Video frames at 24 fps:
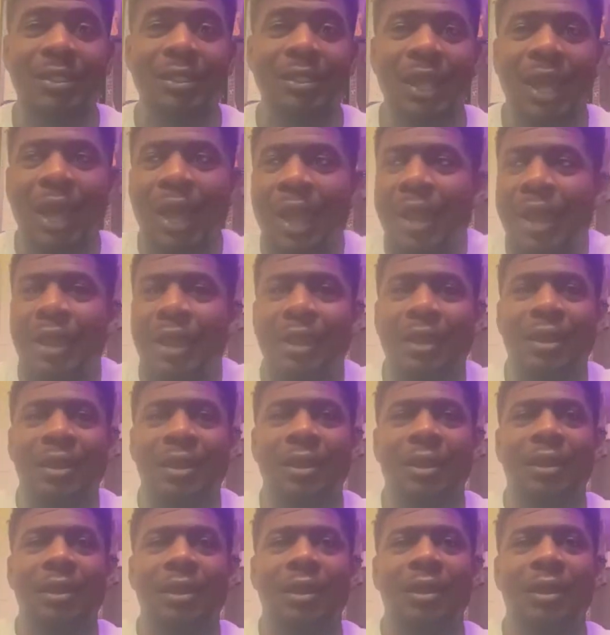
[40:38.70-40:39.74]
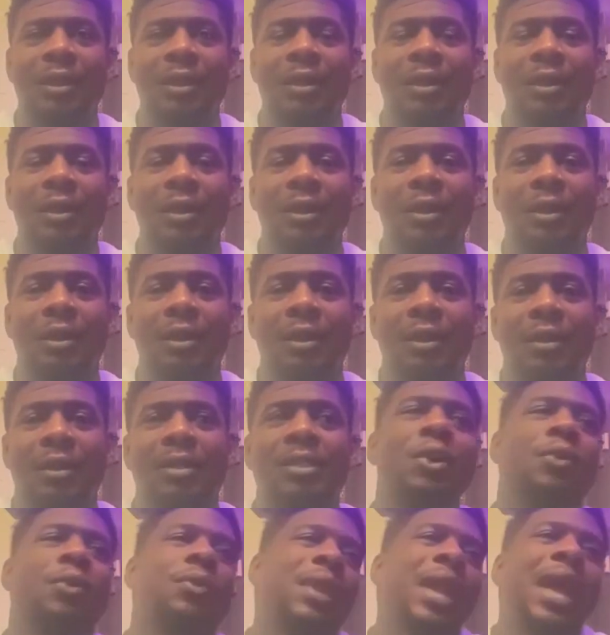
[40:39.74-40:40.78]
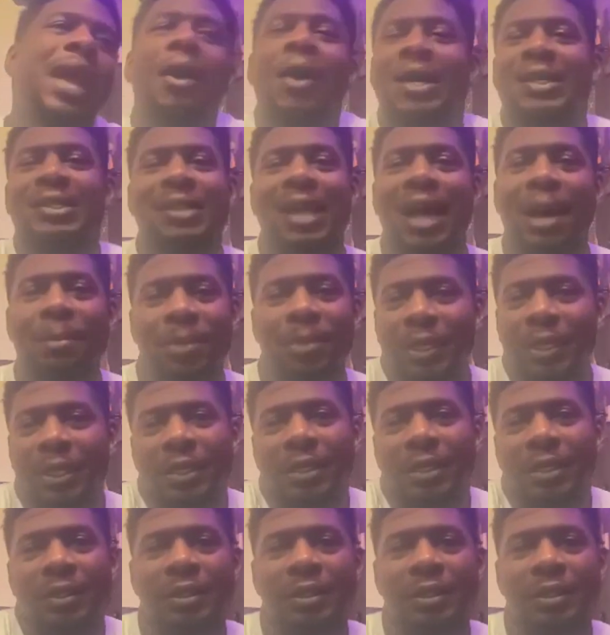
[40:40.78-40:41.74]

Like, so now I stopped looking.